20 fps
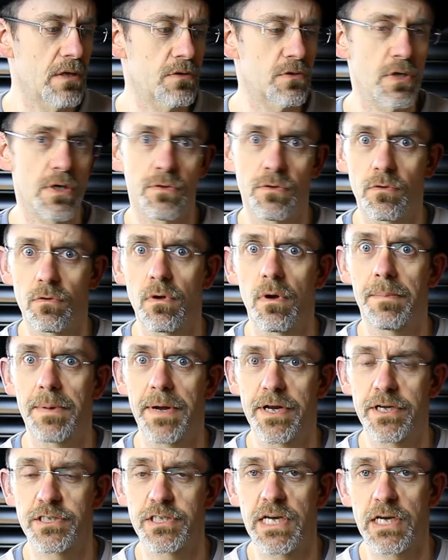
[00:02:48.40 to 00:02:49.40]
So I thought I'd
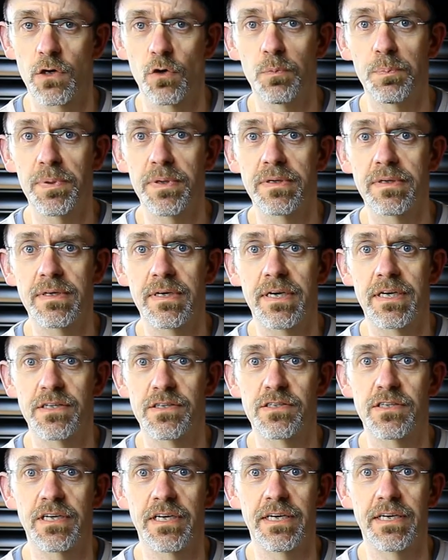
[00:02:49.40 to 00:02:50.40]
better check up and
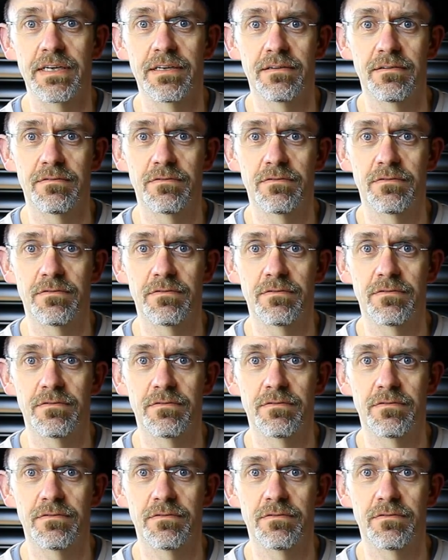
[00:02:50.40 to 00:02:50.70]
see